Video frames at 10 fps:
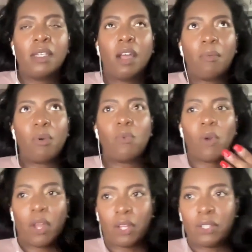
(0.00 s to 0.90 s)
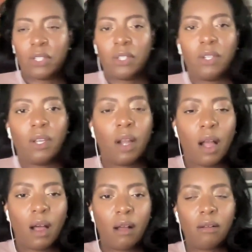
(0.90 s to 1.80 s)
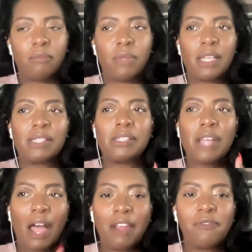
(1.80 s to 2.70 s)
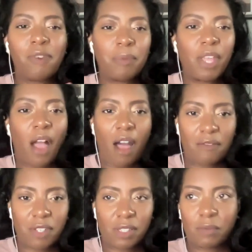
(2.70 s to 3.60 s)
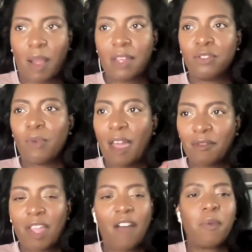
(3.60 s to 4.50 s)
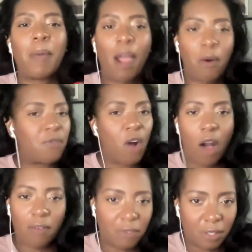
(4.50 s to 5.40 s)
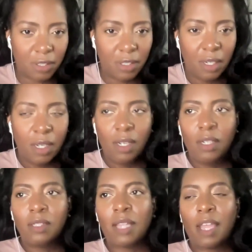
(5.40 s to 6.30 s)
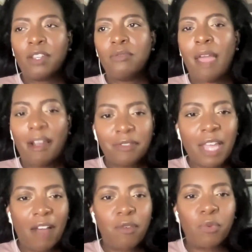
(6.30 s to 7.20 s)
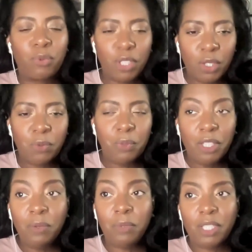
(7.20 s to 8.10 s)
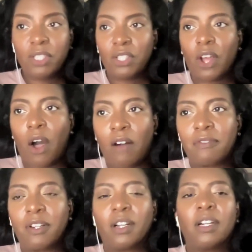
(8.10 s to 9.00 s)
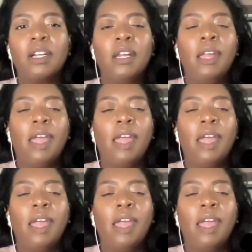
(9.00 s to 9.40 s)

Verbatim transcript: Number one, um, aside from the obvious, right? You have to have a powerful offer. Like you have to have a really, really, really good offer